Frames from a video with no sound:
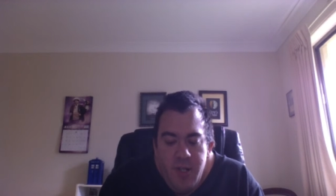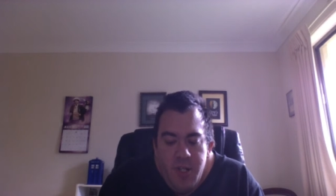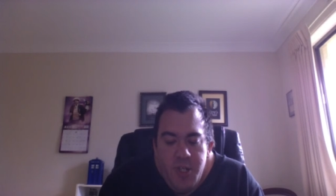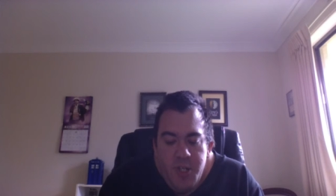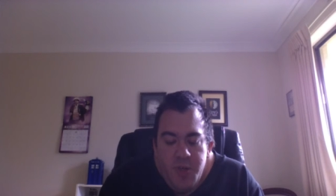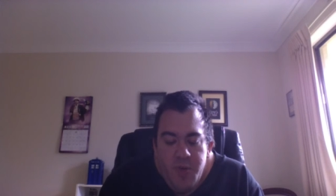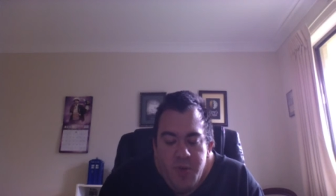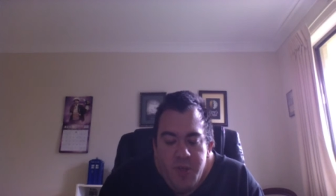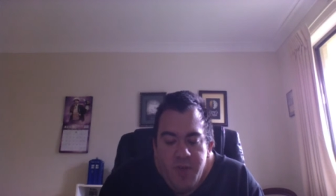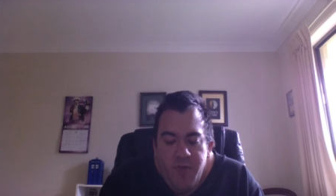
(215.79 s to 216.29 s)

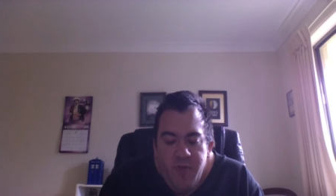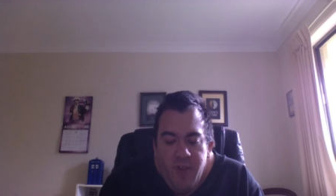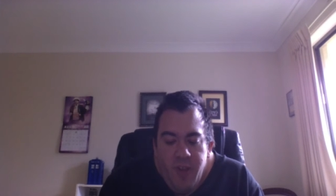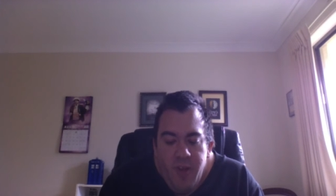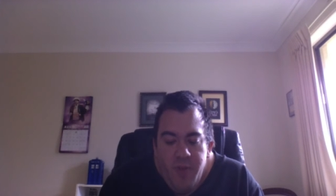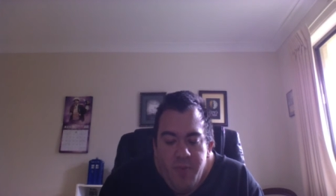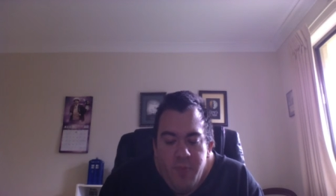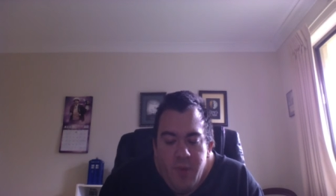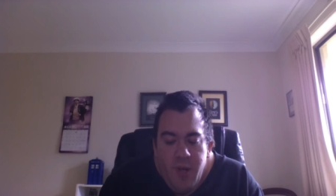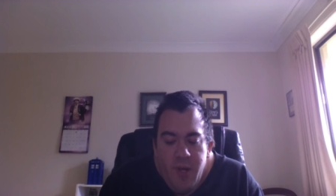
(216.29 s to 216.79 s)
She was
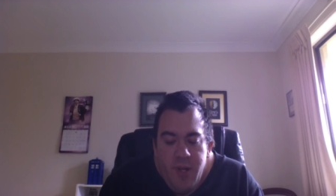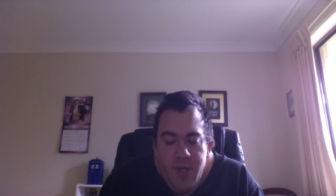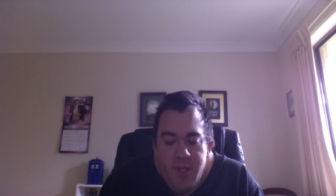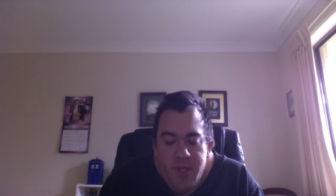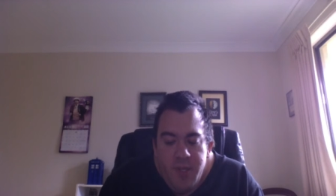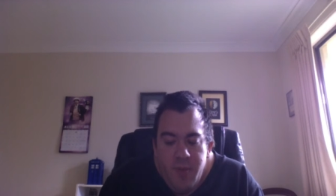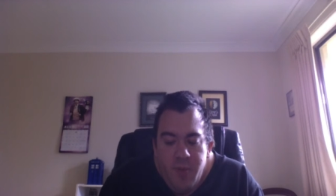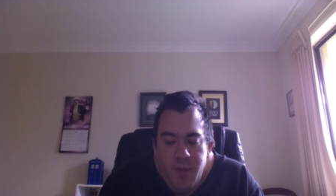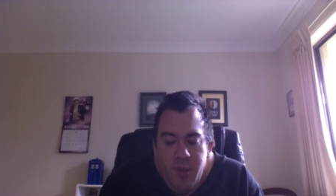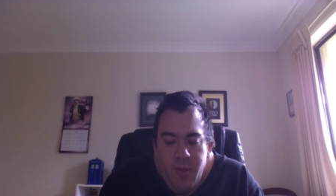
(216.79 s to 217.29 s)
followed by a
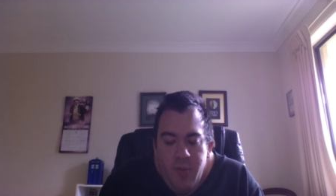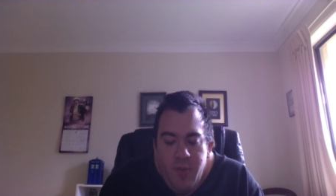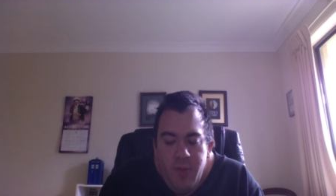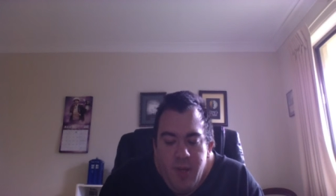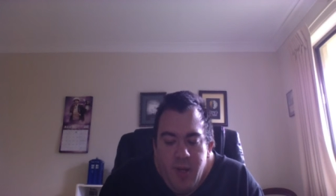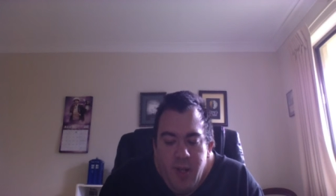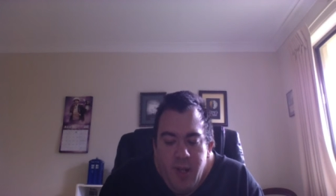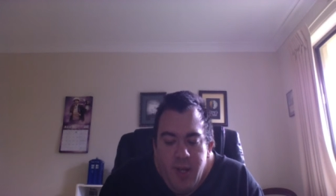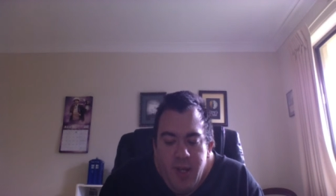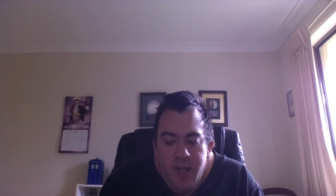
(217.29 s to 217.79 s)
similar
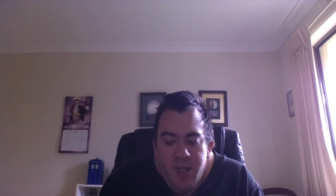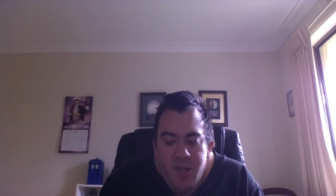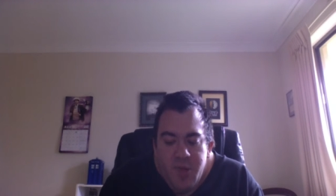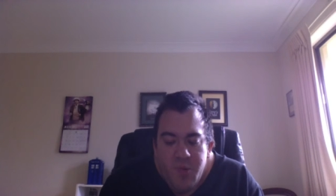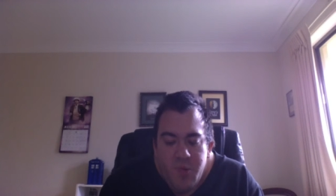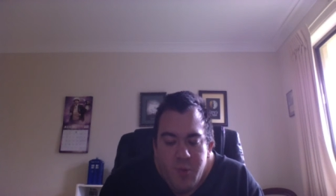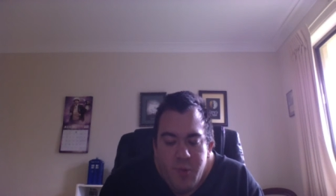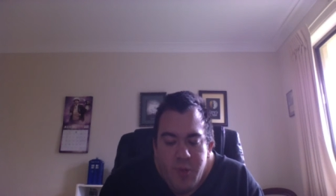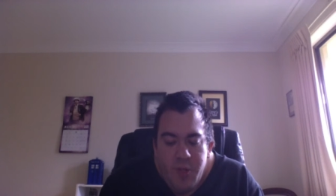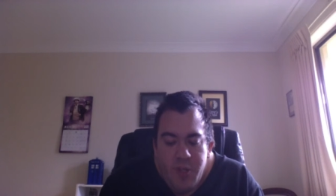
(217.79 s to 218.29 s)
middle-aged
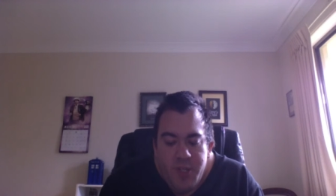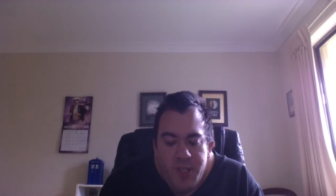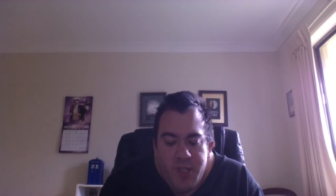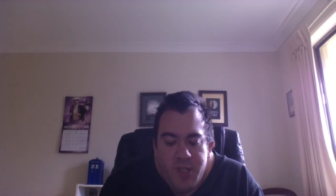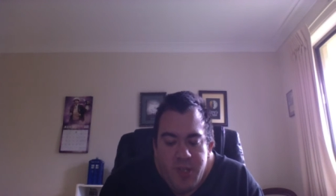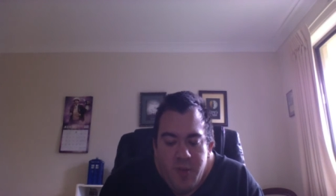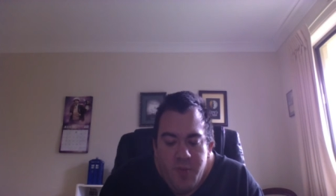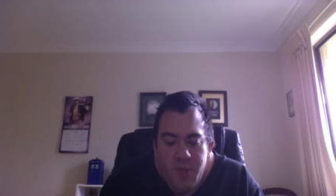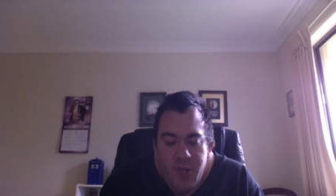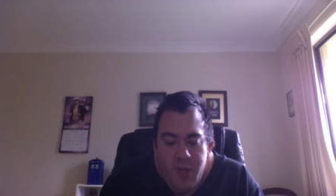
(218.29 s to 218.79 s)
woman who
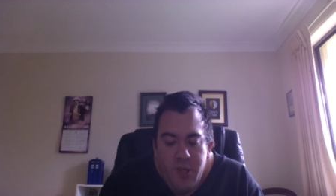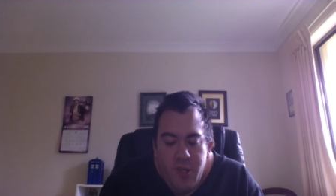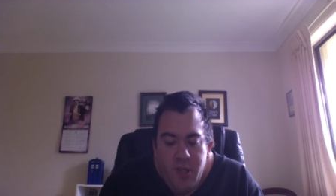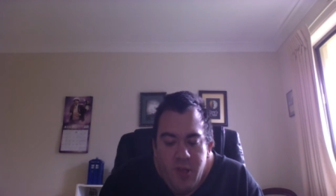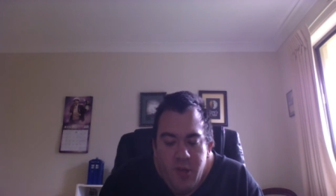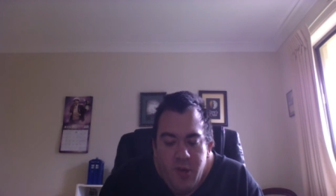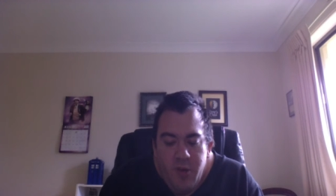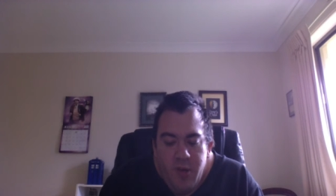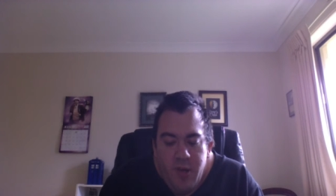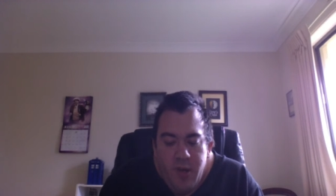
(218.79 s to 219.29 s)
stopped only
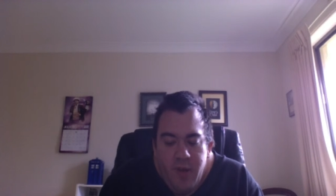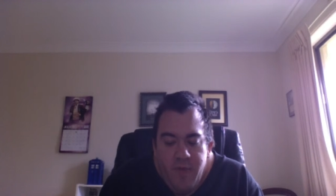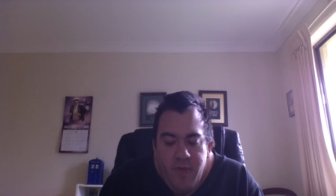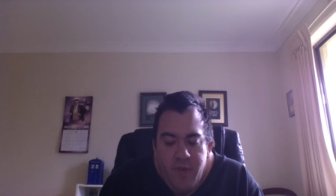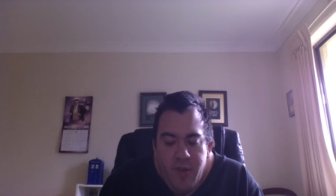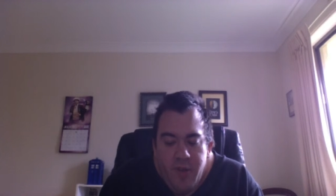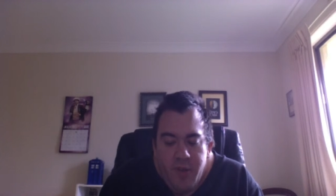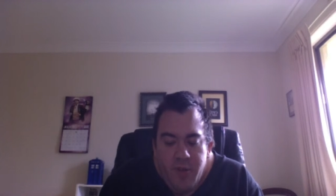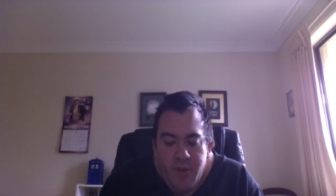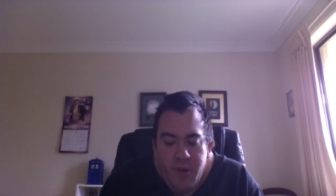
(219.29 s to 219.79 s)
long enough
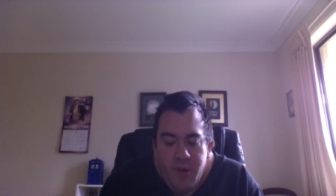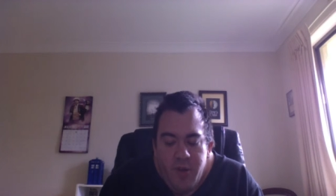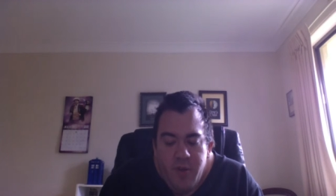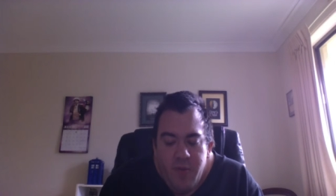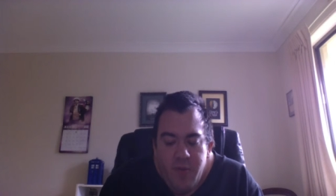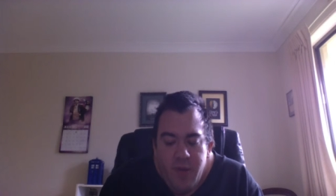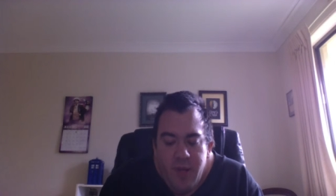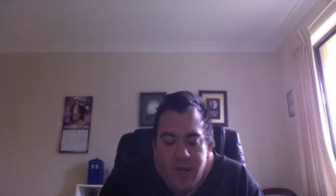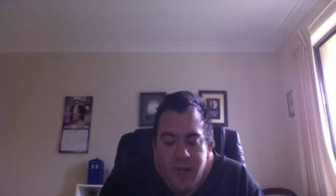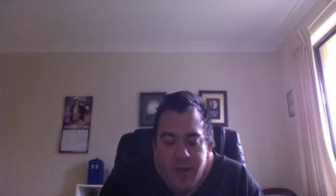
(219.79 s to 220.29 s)
to throw
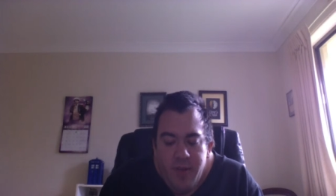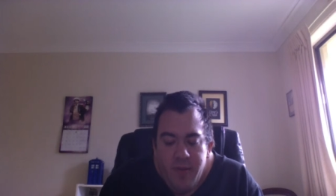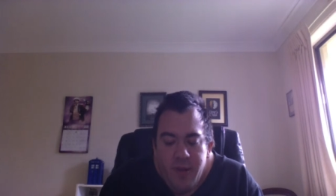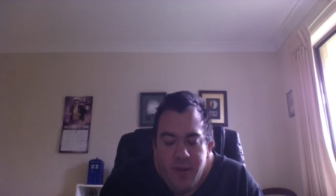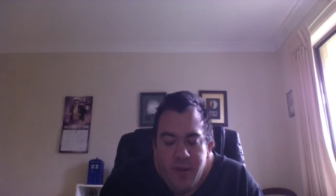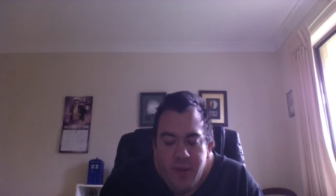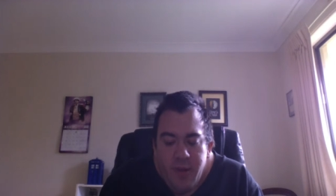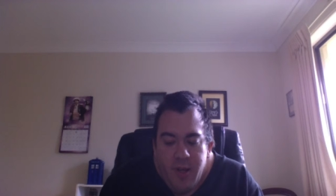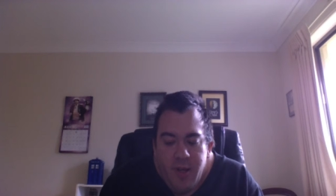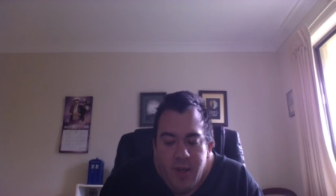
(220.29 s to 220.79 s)
them an
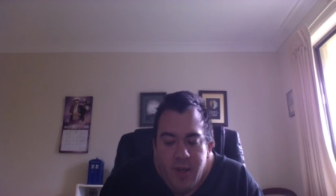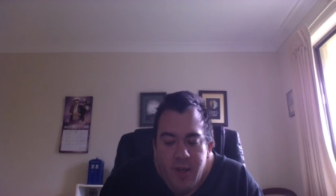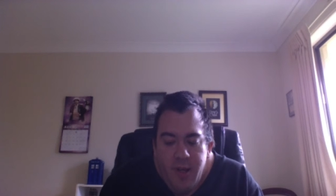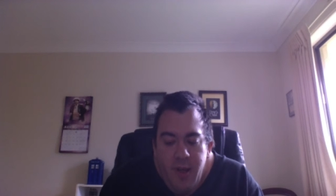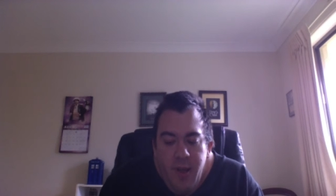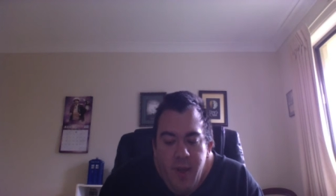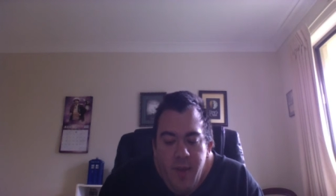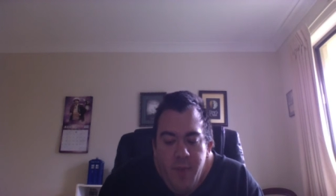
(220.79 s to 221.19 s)
angry glare,